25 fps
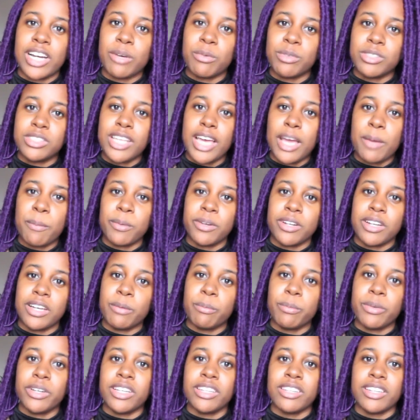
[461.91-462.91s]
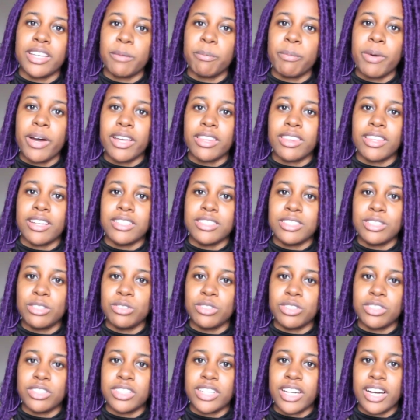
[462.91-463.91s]
I would type it up in like
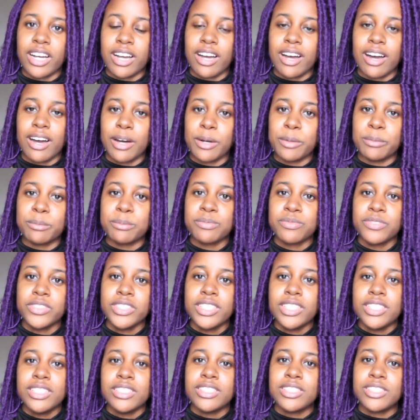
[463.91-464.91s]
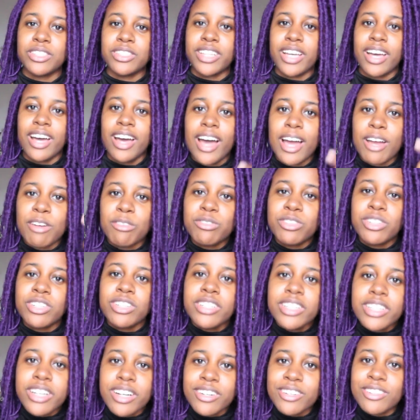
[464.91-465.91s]
pythontutor.com so that I
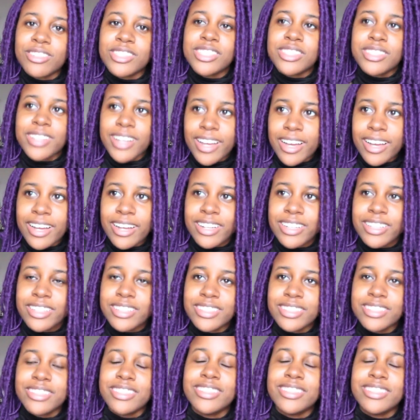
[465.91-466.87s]
really understand